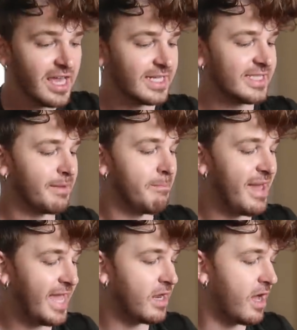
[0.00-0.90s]
It's like
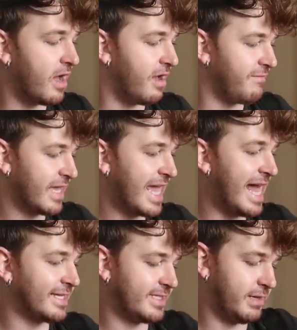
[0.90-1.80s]
made of
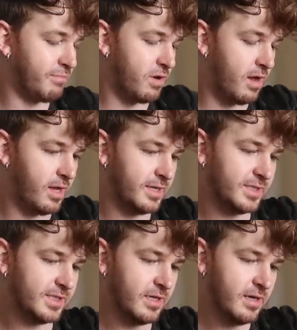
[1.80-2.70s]
casted
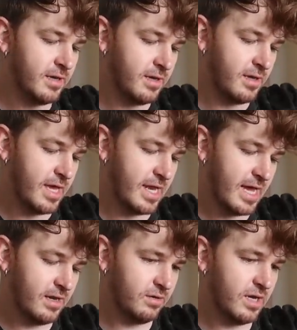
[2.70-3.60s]
bronze. And I don't